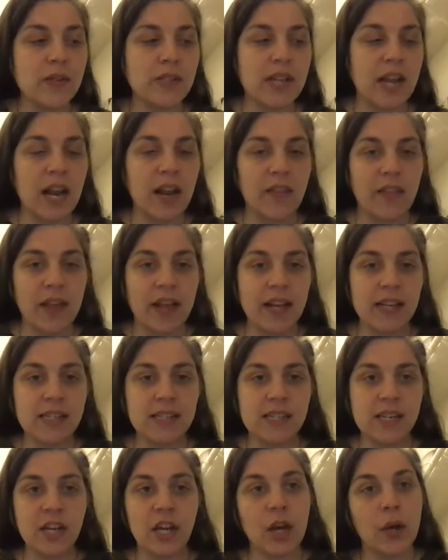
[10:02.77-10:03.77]
kind of things
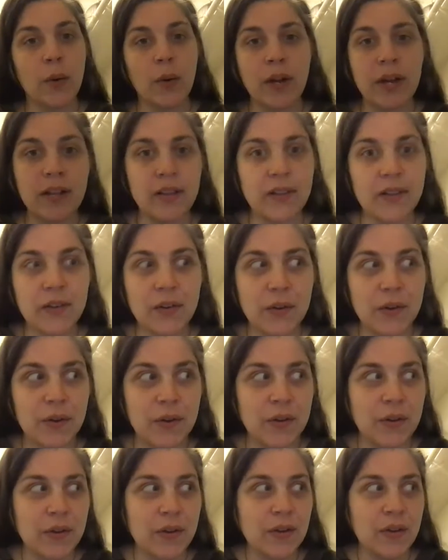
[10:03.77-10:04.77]
to go on a
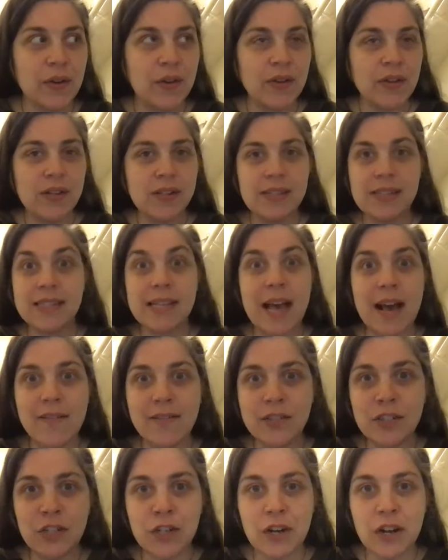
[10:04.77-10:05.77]
little
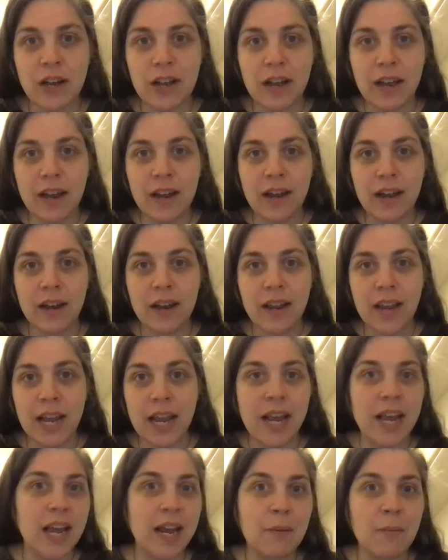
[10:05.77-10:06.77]
scavenger hunt
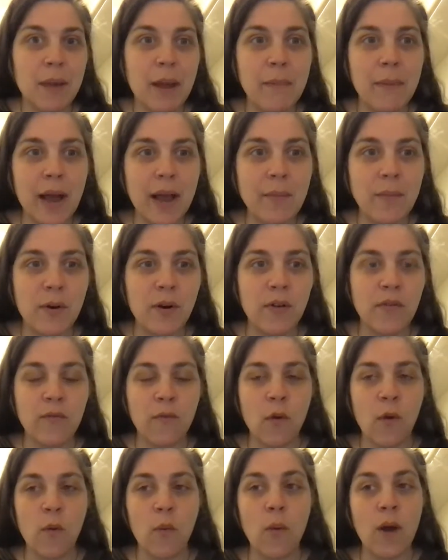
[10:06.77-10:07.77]
in my Bible
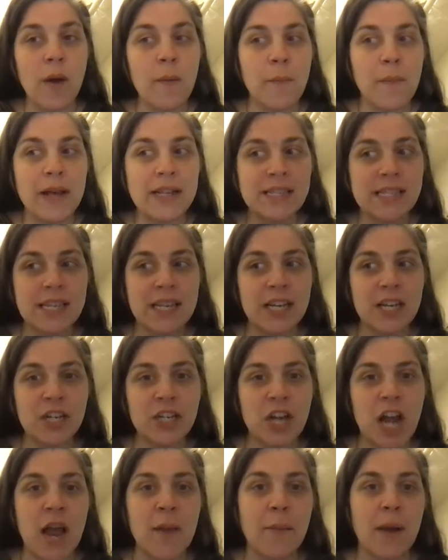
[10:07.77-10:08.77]
for what message
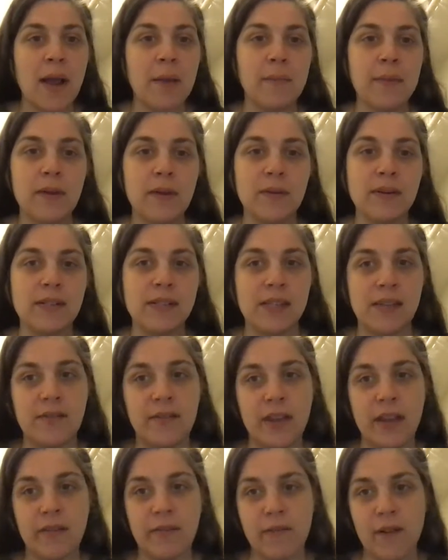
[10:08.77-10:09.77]
I might be
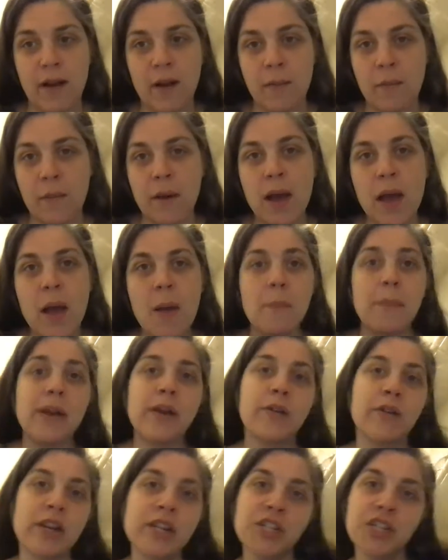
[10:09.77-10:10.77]
receiving from my
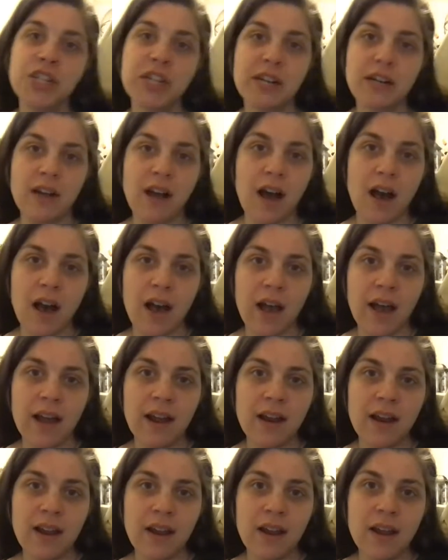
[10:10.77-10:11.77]
Christian
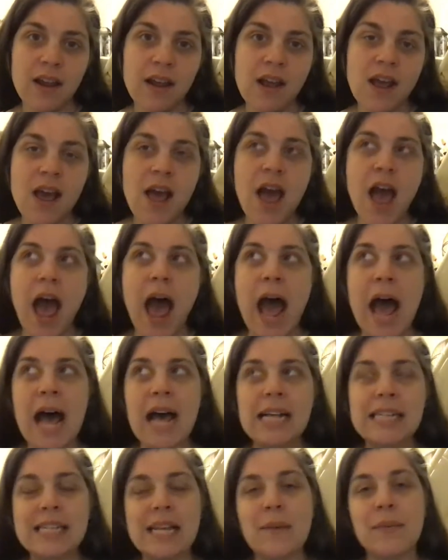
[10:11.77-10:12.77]
God
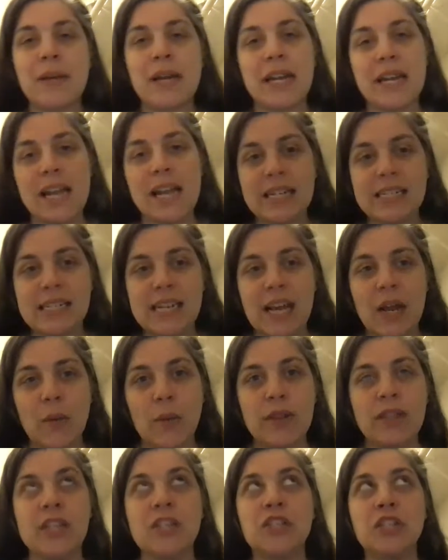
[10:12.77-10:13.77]
as I'm connecting
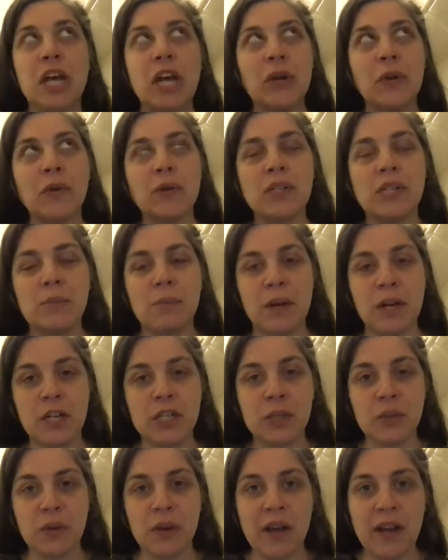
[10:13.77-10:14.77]
with the general
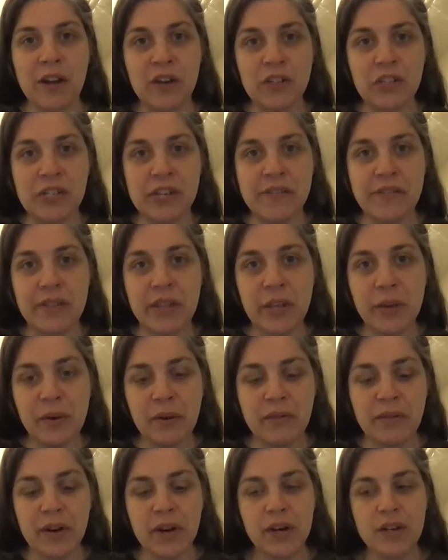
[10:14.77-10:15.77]
spiritual energy of the
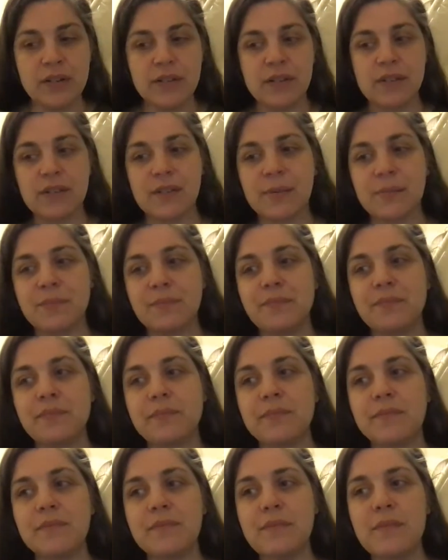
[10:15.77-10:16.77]
universe.
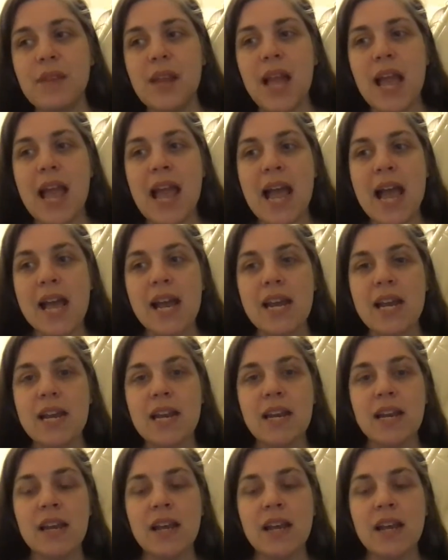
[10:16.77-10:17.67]
And